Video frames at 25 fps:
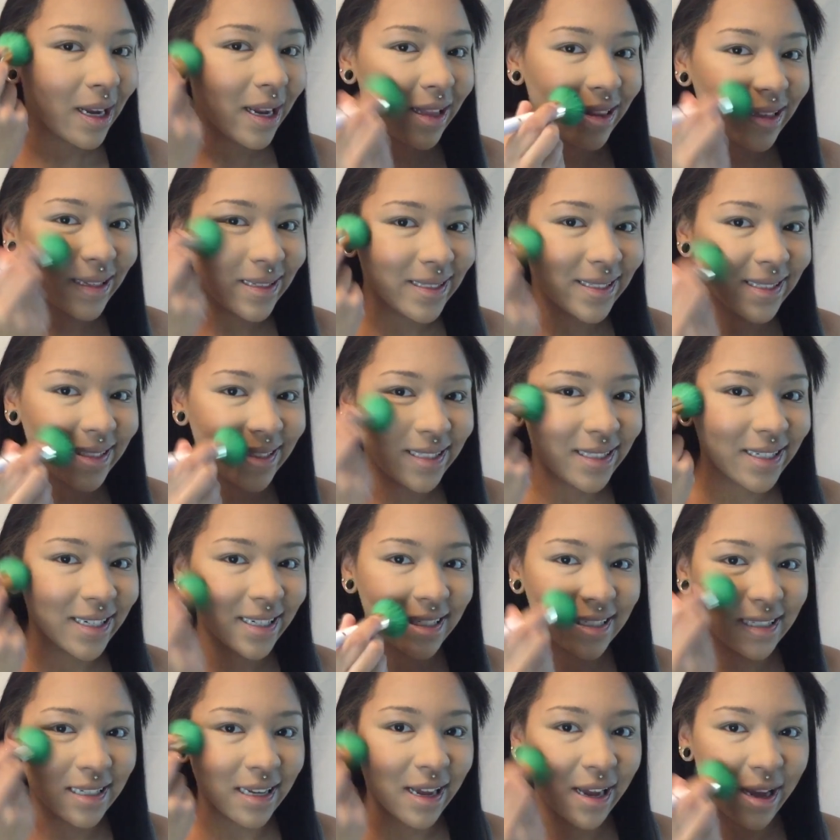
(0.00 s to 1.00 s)
And this is
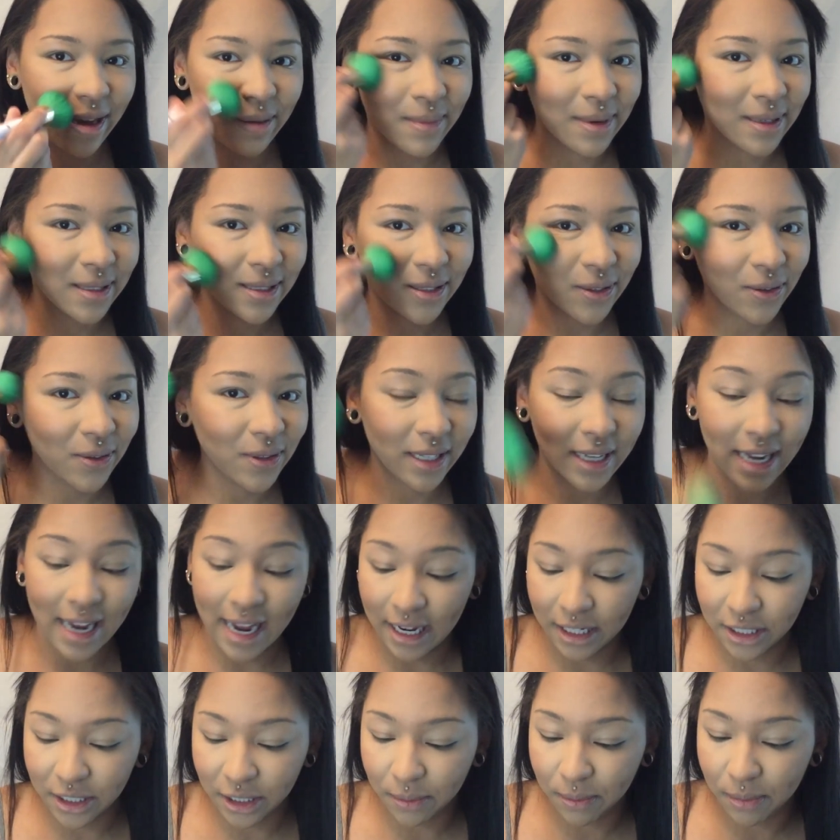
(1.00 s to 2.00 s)
just um, a Sonia
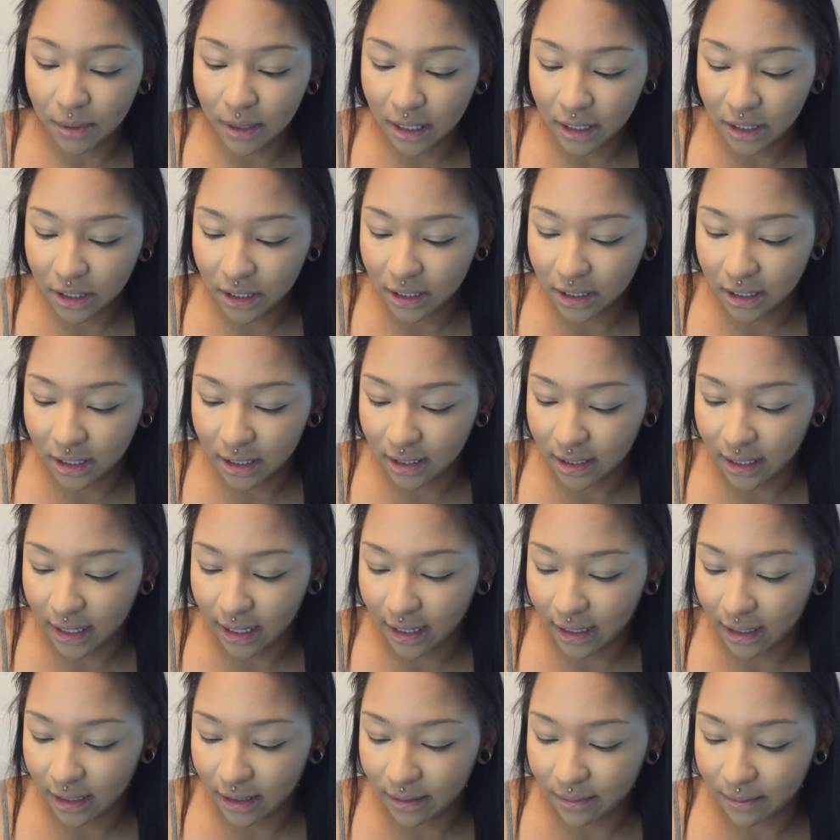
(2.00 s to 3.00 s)
Kashuk brush. It's just
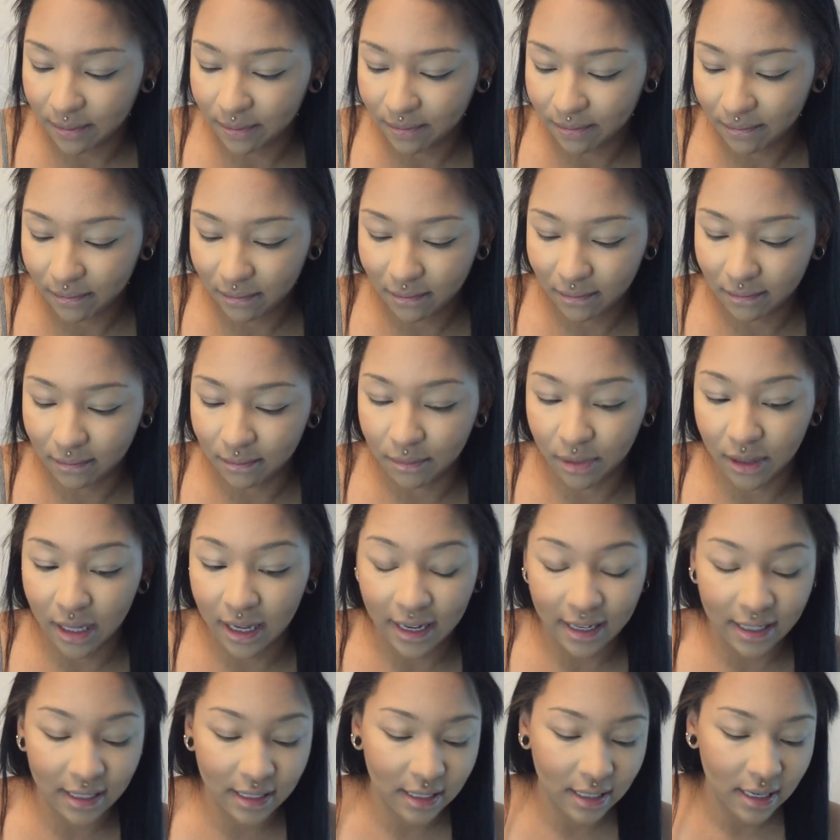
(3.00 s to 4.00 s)
like a
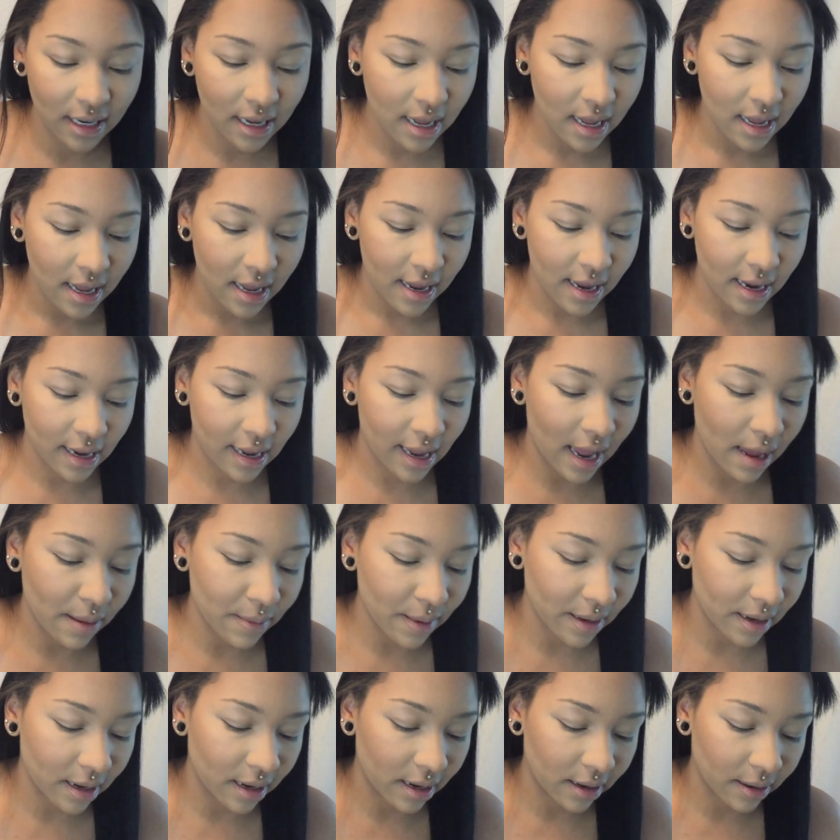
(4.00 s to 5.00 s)
blend. It came
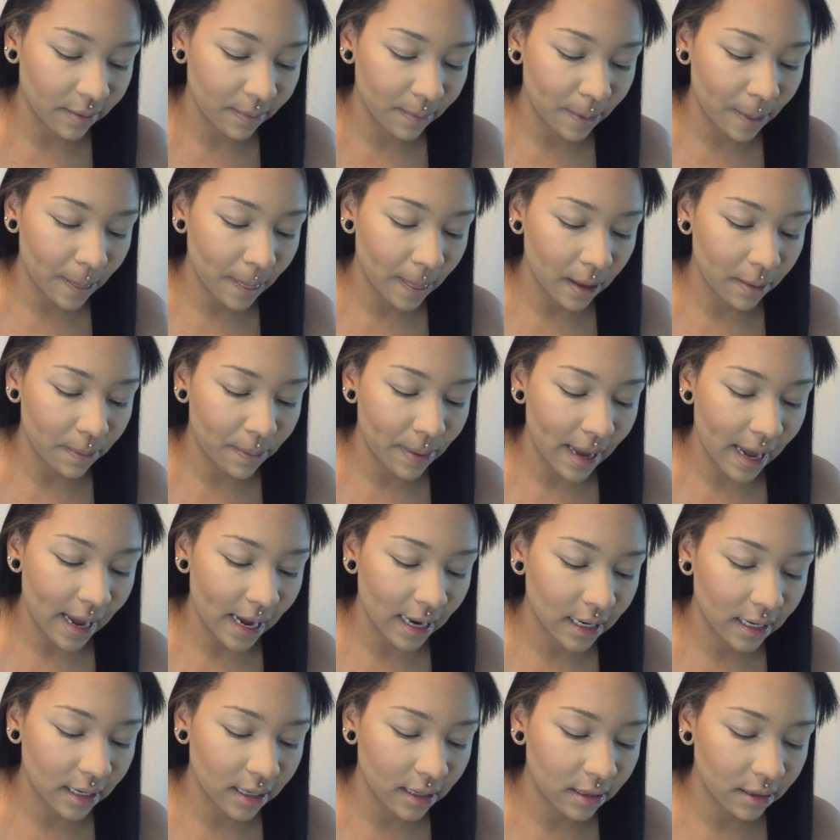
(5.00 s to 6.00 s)
in um, a
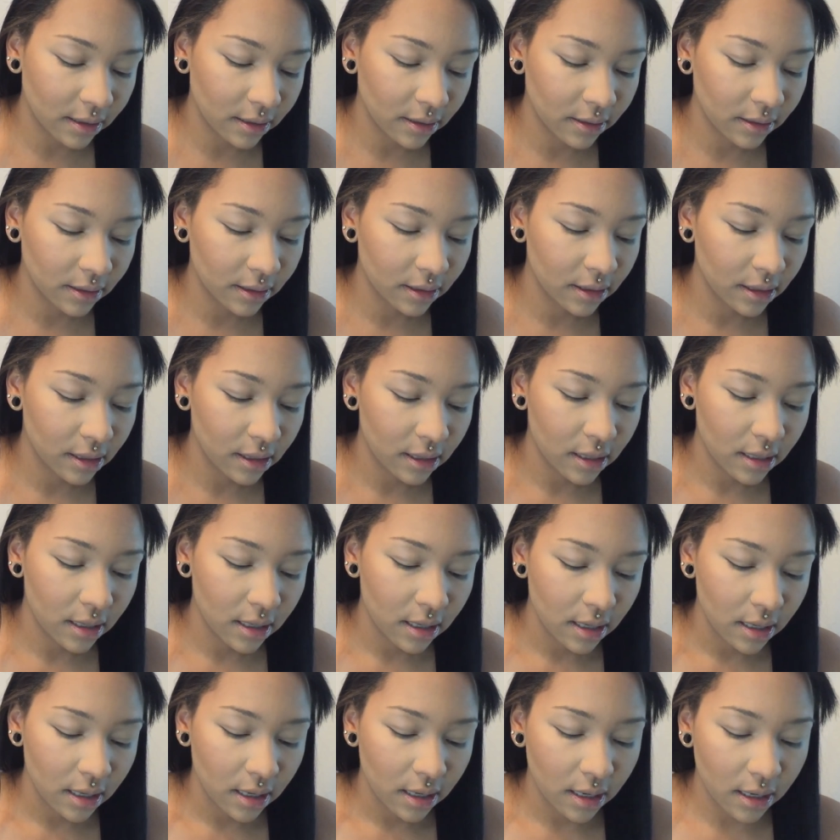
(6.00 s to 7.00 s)
pack
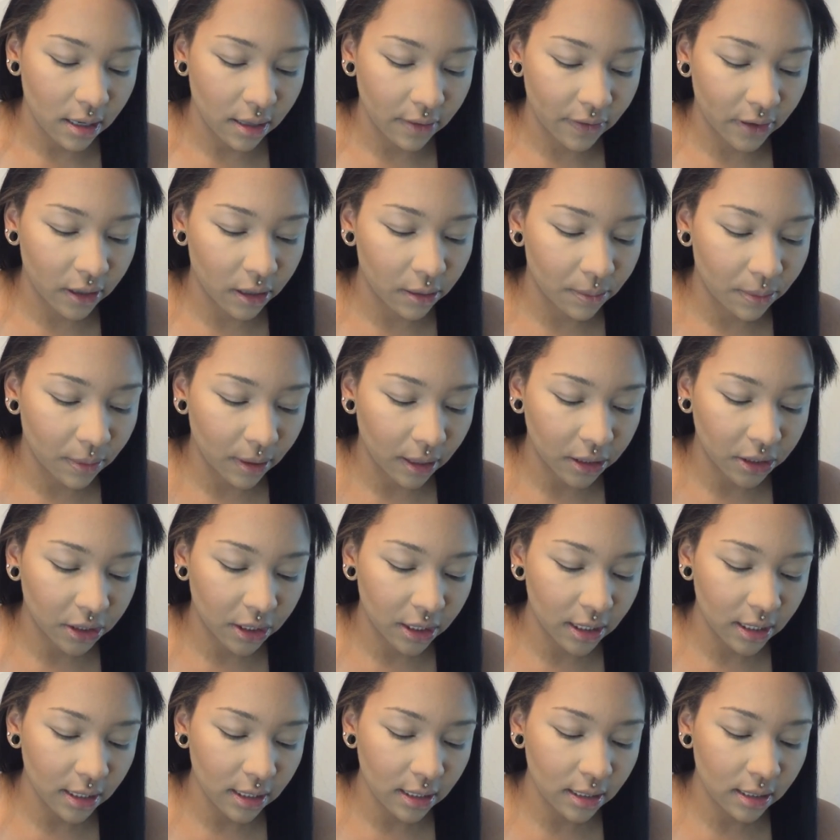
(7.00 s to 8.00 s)
of her
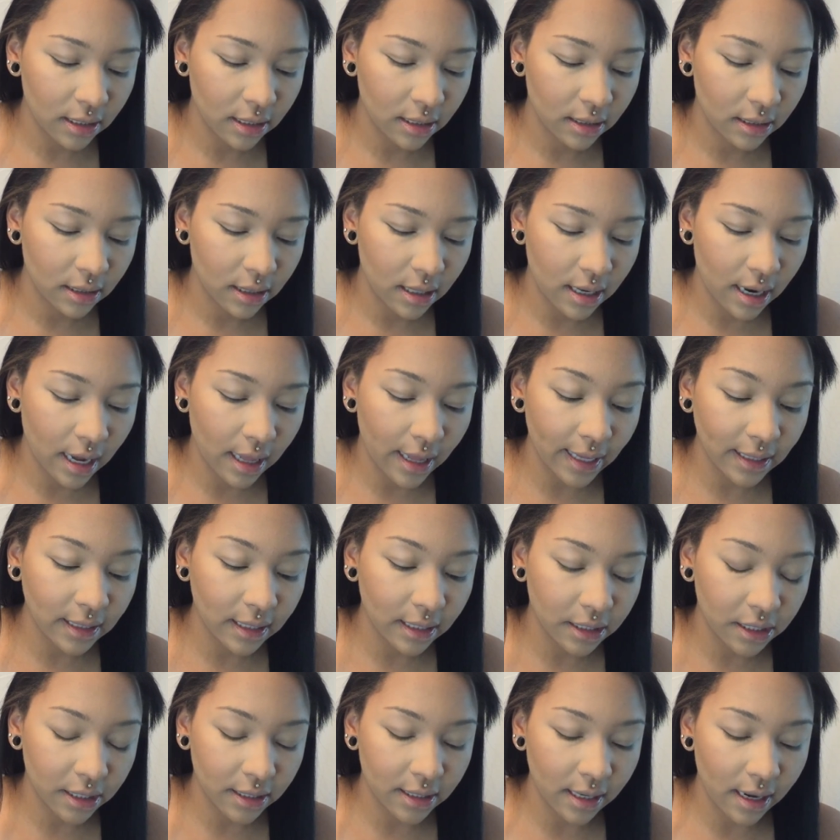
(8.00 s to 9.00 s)
brushes. And I like
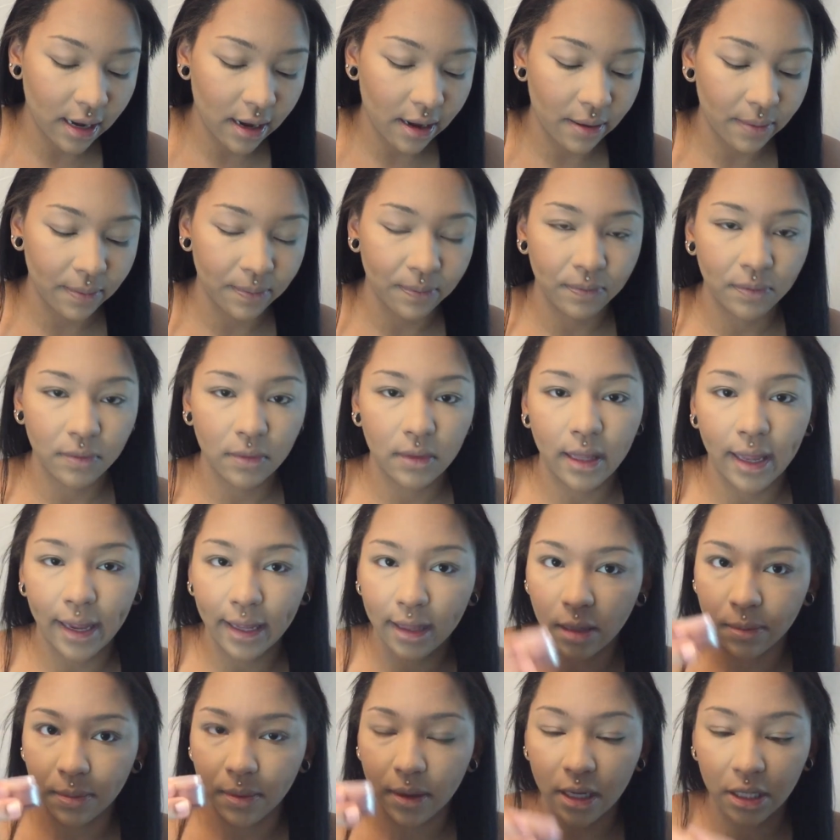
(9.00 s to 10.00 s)
to just um,
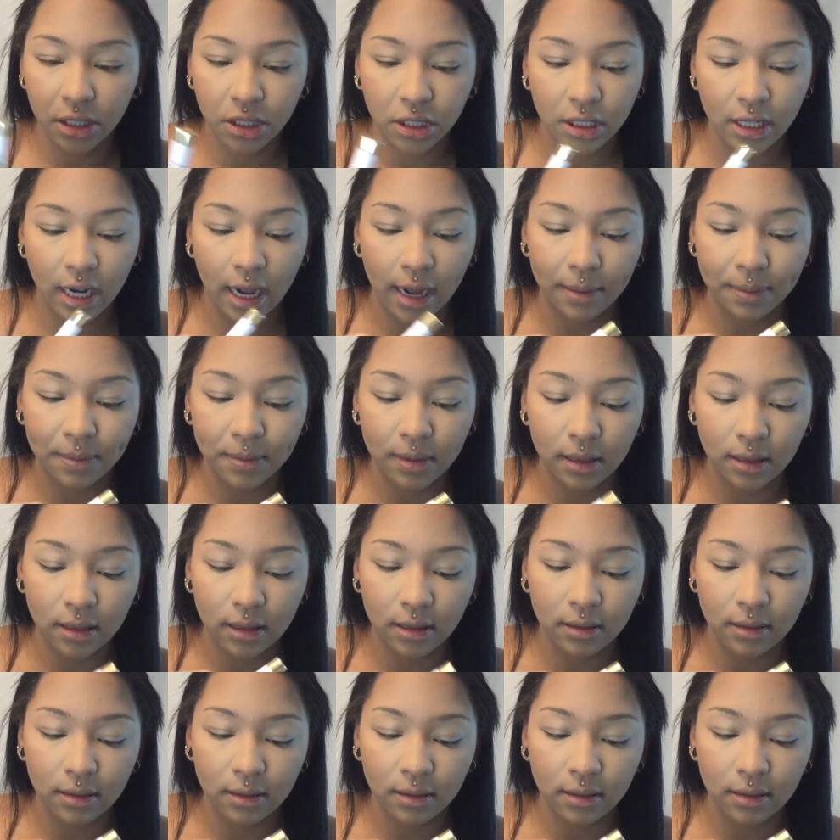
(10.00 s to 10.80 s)
take the blush, tap